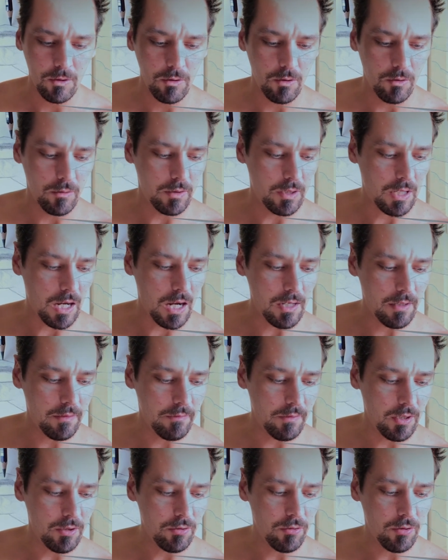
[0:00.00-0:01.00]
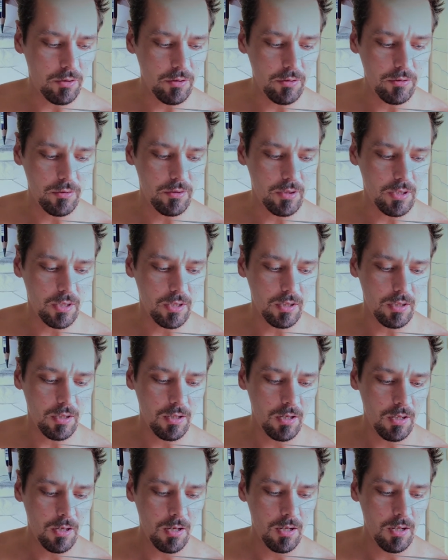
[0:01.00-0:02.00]
So he's kind of introducing,
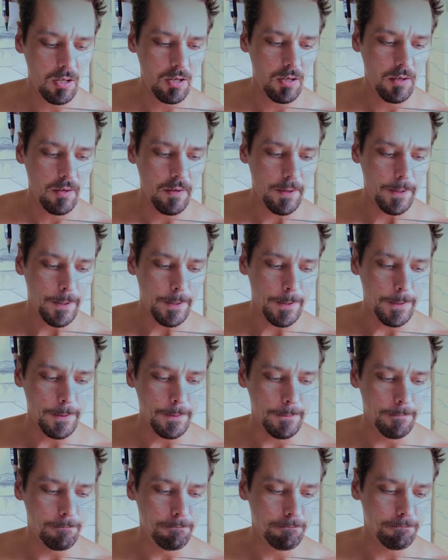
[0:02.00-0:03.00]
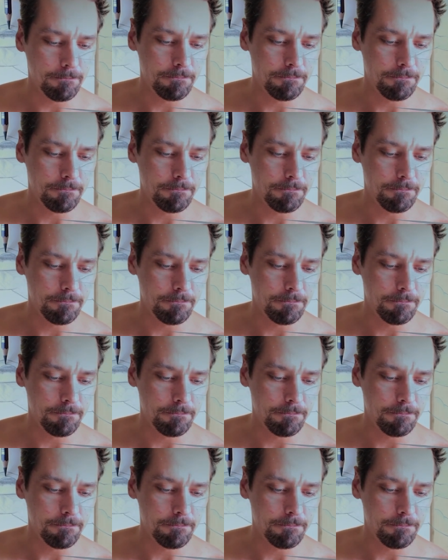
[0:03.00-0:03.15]
kind